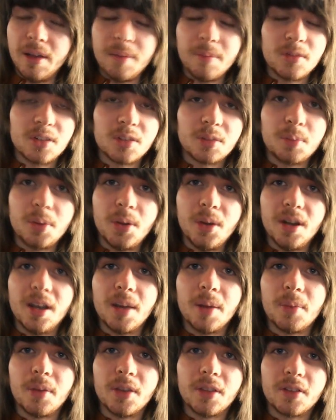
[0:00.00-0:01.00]
and just putting it
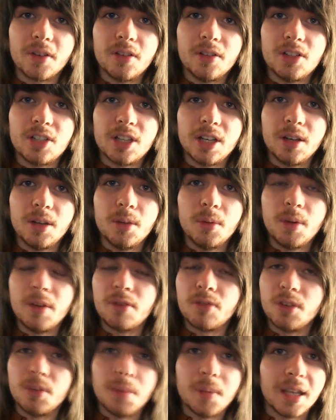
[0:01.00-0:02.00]
up on their own channel,
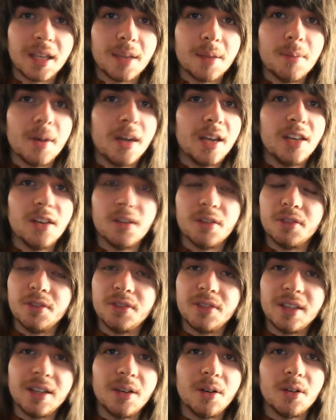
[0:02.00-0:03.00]
whether you're making money off
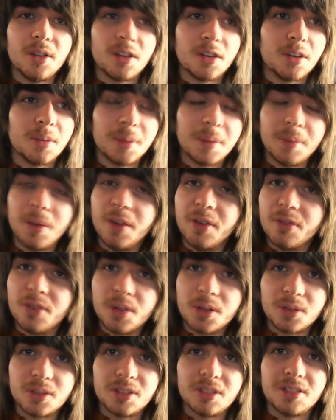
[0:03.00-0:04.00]
of it or you're going to be putting
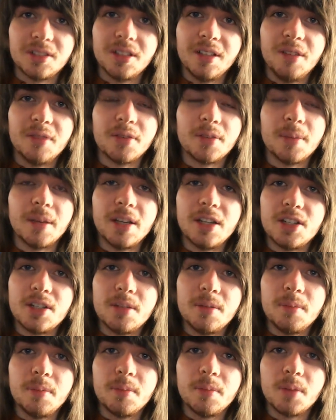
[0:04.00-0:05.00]
false
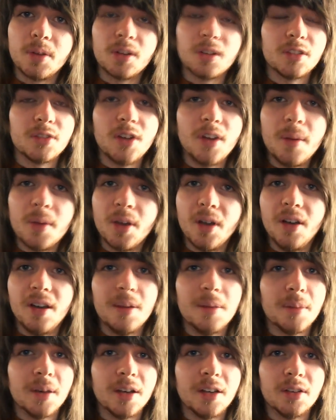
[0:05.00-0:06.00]
information. Because if I'm not
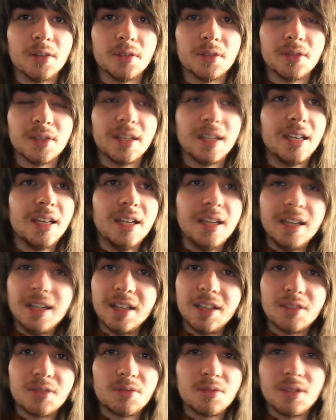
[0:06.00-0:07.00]
earning money off of it,
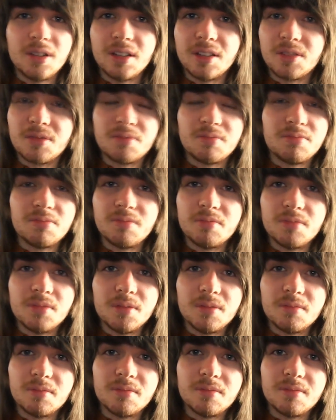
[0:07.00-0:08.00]
it's
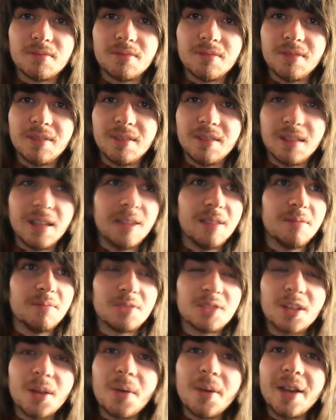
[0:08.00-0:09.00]

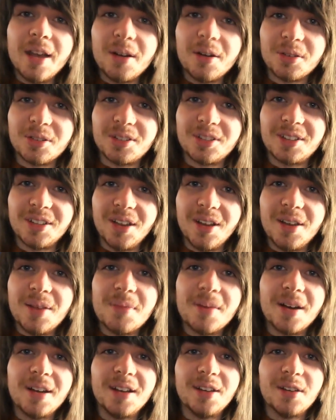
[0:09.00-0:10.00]
someone else
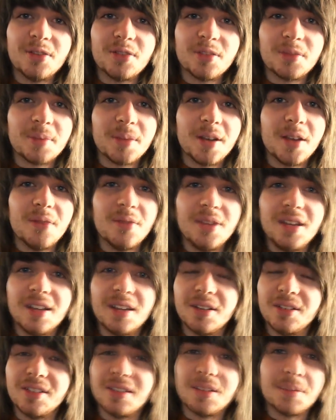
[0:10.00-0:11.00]
earning money off of my own
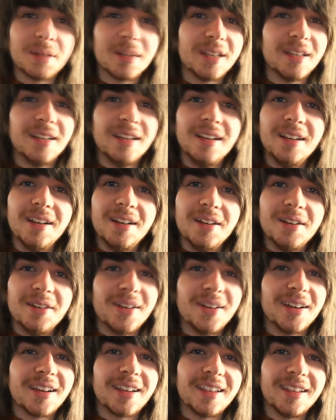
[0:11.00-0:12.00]
videos is a bit
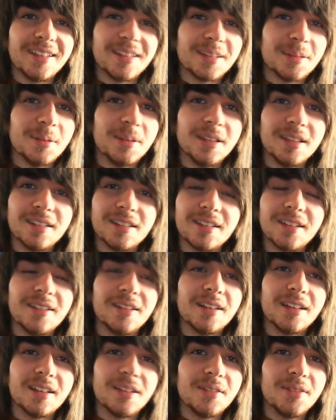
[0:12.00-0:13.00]
funky to me, so
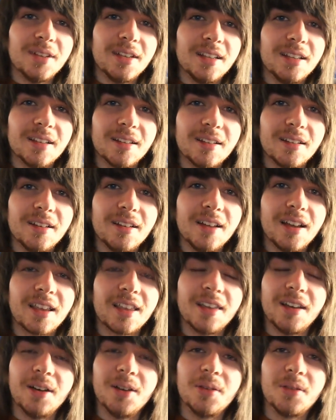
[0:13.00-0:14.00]
I don't really
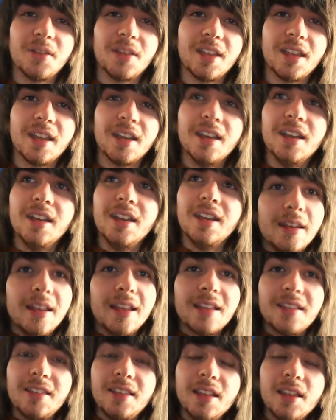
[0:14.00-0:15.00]
like that whole thing.
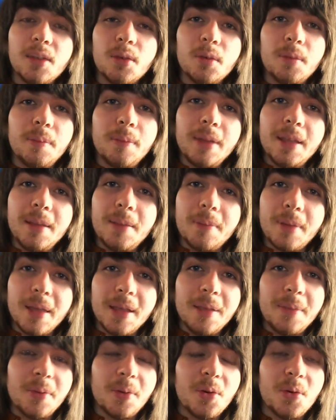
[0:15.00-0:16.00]
Next thing would be
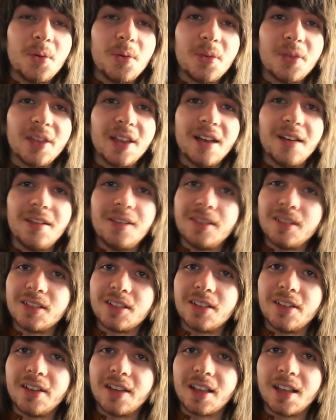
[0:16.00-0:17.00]
people that are
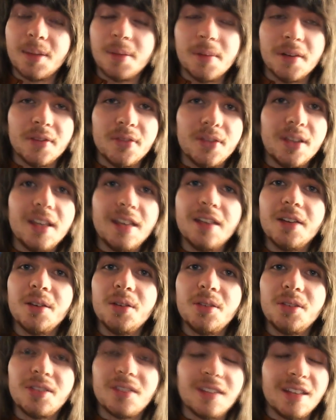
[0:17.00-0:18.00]
disliking my
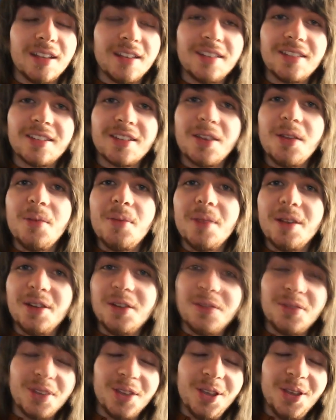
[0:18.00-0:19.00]
videos. There's so
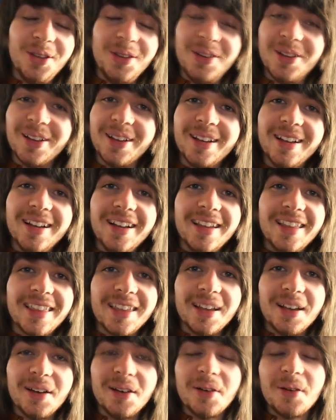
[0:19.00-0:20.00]
many of you
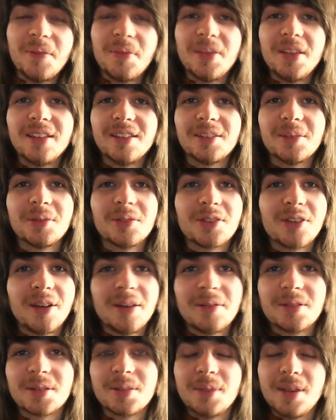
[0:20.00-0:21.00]
that are
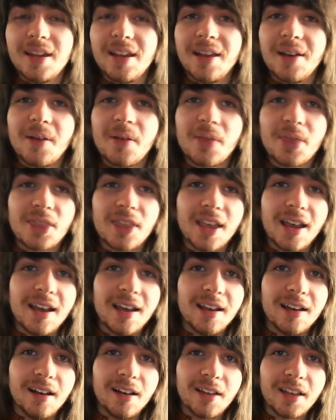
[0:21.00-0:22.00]
subscribed to me now
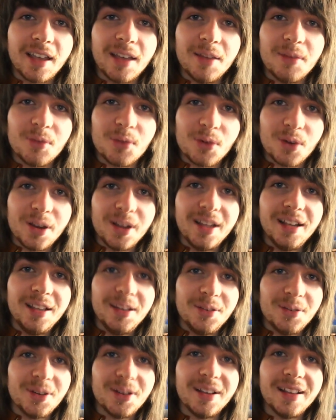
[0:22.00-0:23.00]
that are getting
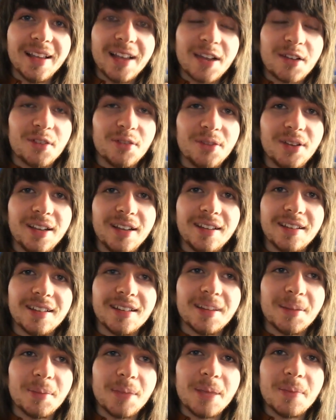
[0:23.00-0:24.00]
really, really
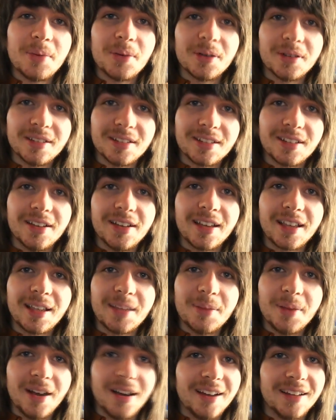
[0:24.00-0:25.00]
aggravated that people are
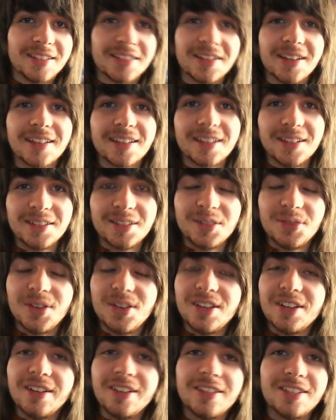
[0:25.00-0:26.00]
disliking my Hunter x Hunter
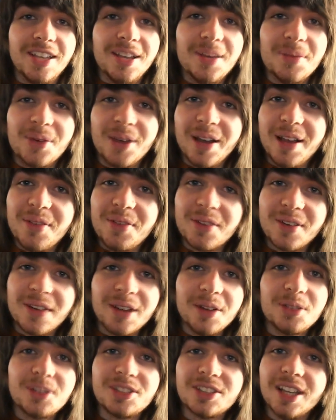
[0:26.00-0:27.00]
videos and whatever
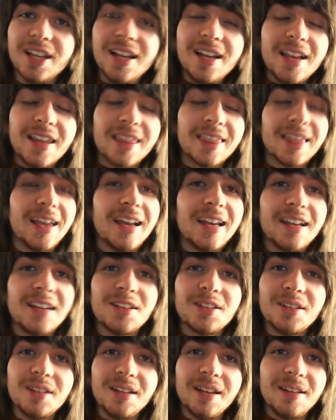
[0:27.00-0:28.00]
else. That
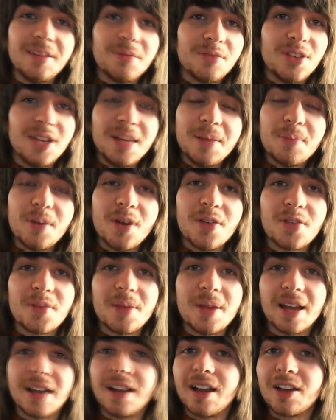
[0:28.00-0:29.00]
doesn't really
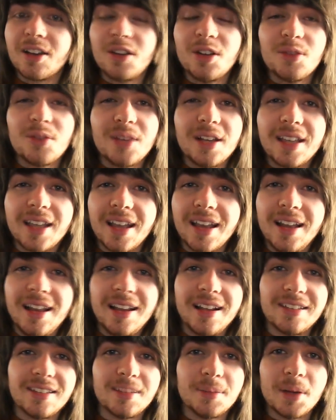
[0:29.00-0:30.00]
bother me. I couldn't really care
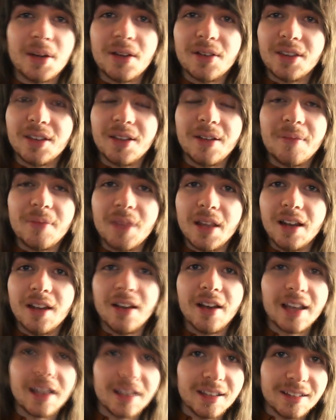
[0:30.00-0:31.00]
less about the
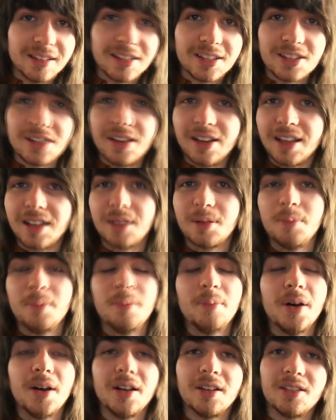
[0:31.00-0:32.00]
like and dislike
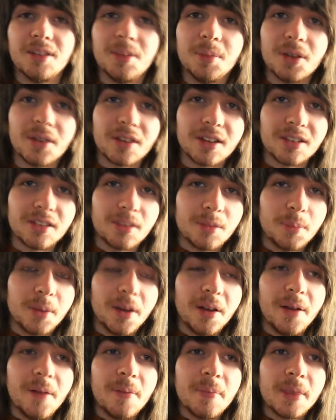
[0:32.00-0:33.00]
bar, to be honest.
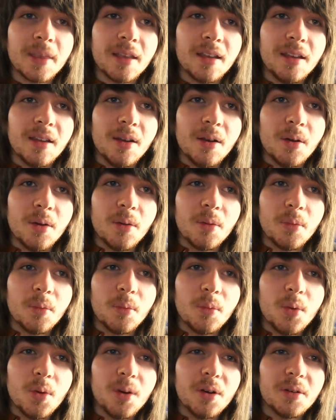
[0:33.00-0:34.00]
But
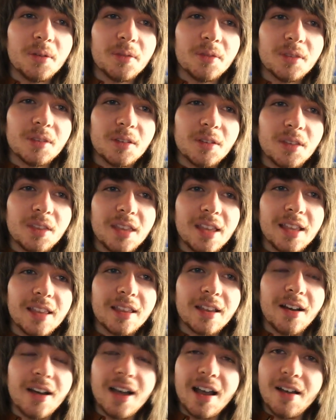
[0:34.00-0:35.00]
what the
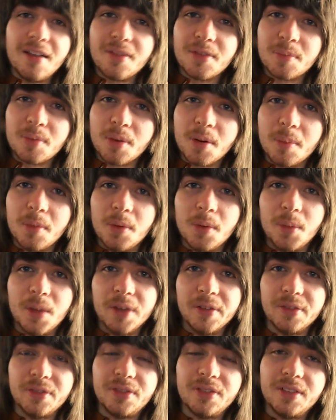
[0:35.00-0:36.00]
thing that I have a problem
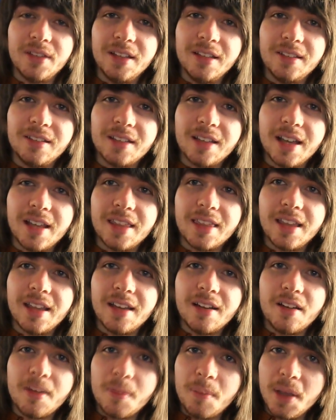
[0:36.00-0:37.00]
with is that
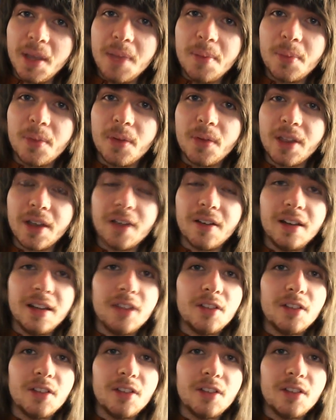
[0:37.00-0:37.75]
there are people that